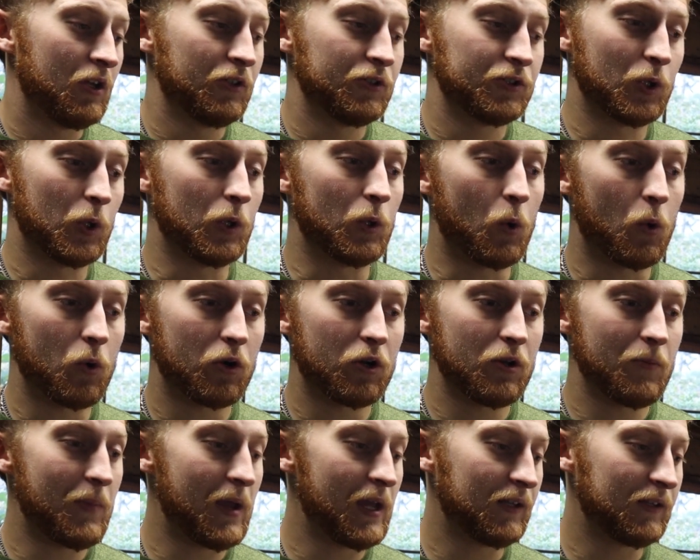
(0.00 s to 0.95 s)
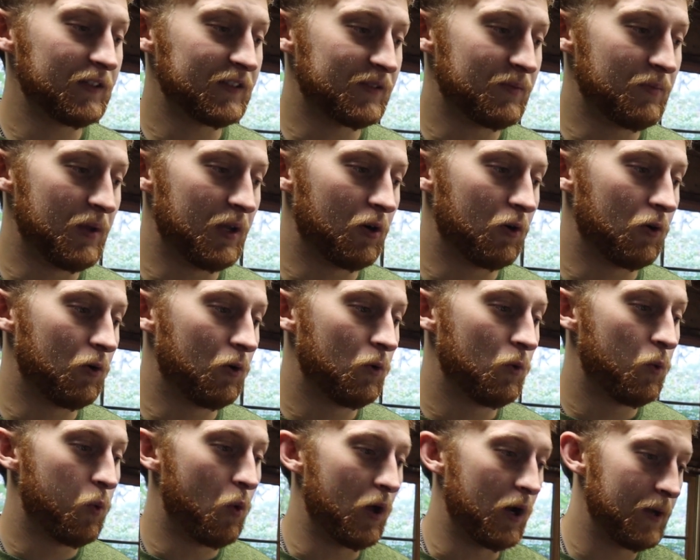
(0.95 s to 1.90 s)
So in order to make this mineral,
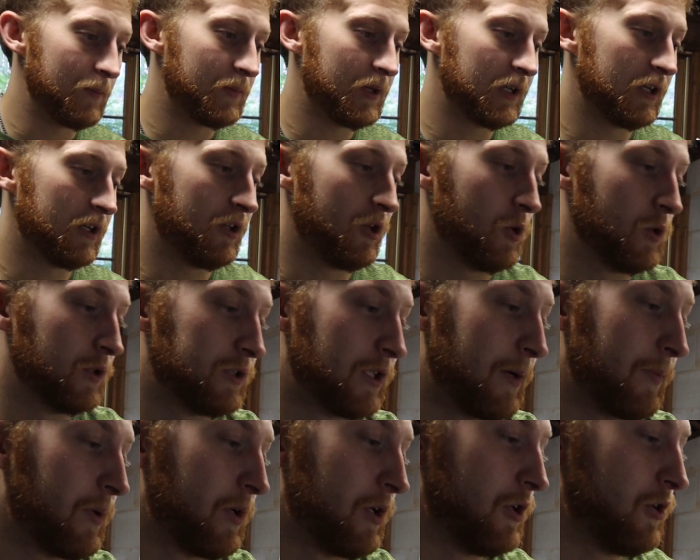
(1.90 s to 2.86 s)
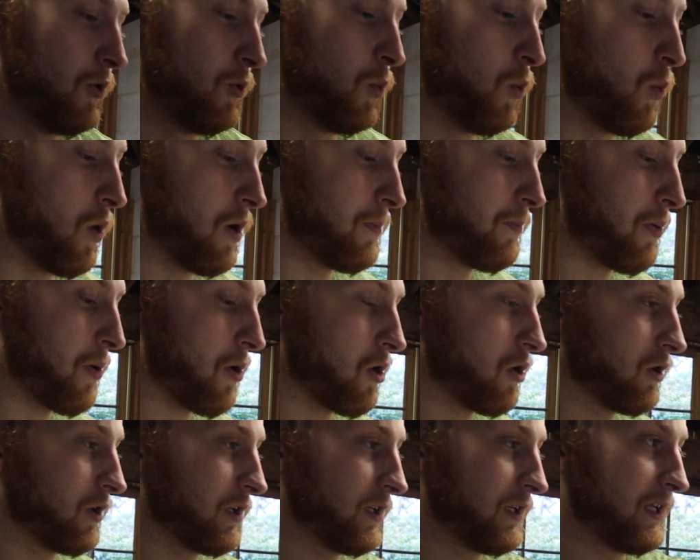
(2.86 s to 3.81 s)
what I'm going to do is I'm going to do 1
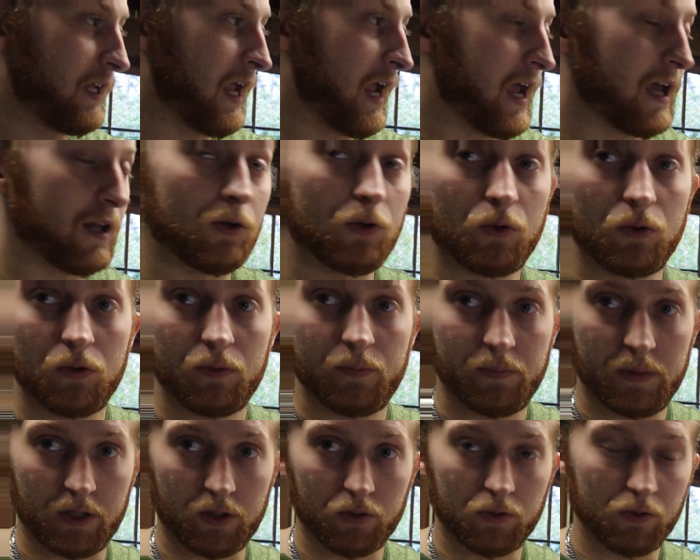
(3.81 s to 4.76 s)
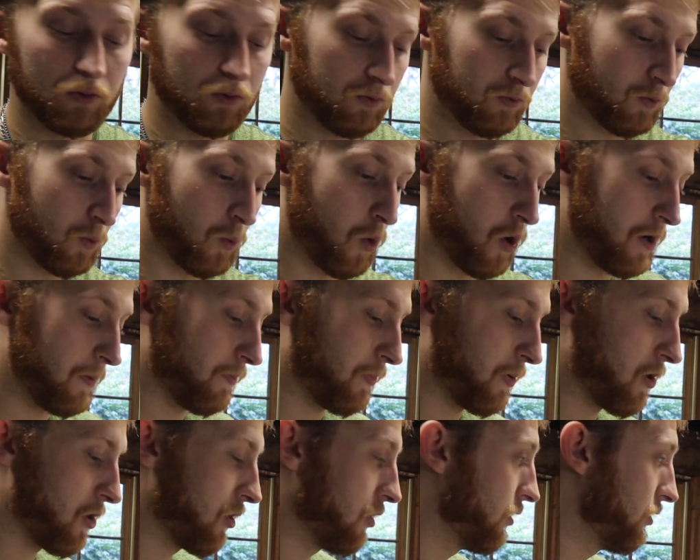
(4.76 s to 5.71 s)
part cattle mineral, 1
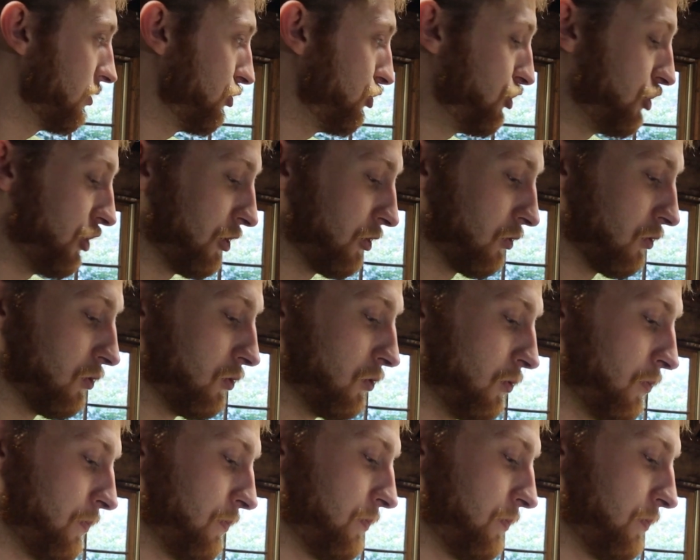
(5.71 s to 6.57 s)
part general